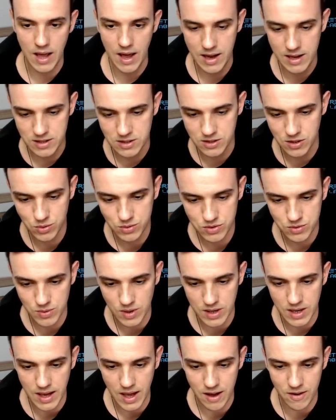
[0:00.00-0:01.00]
I don't
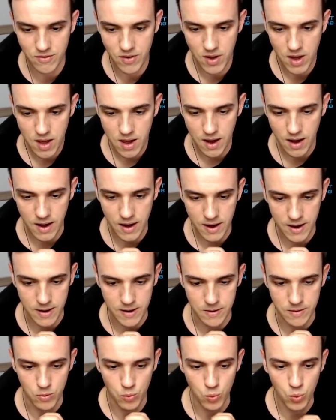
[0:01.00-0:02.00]
really have
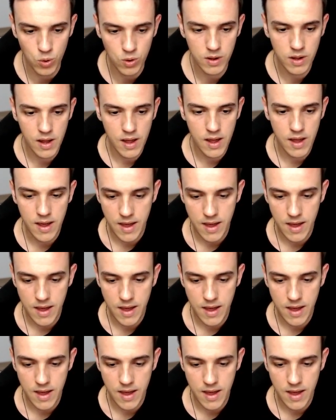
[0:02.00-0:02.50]
uh, wool,